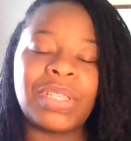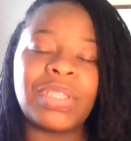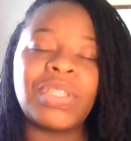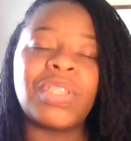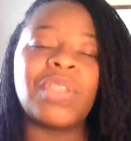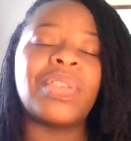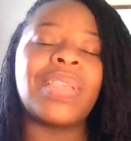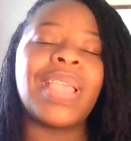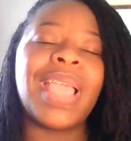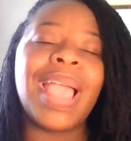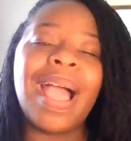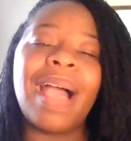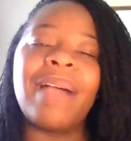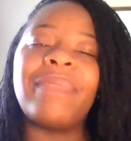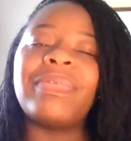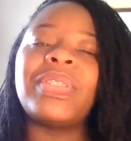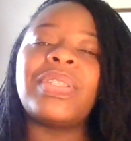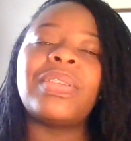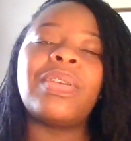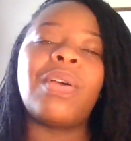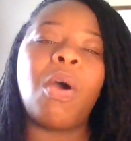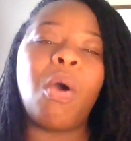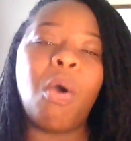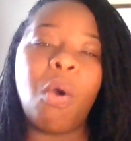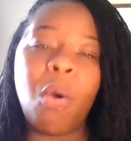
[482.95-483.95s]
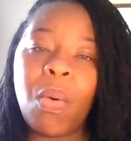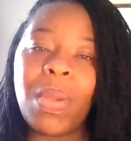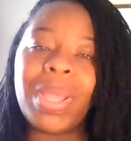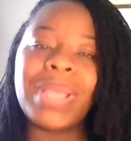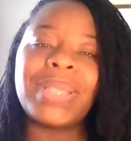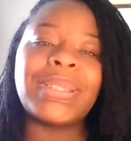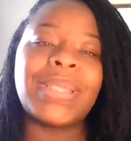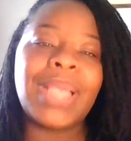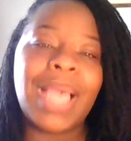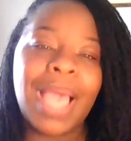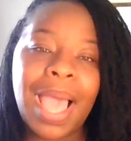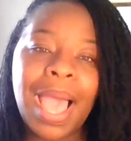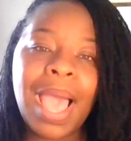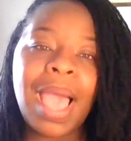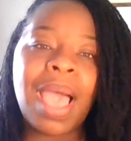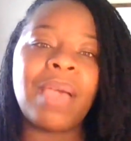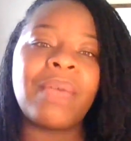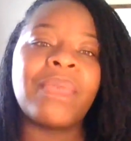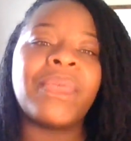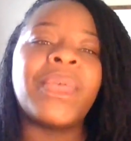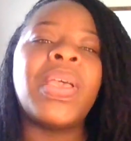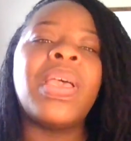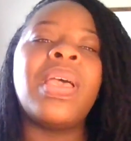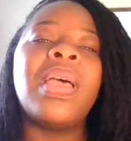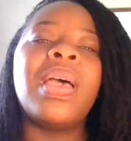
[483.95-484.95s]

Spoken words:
So you have to always have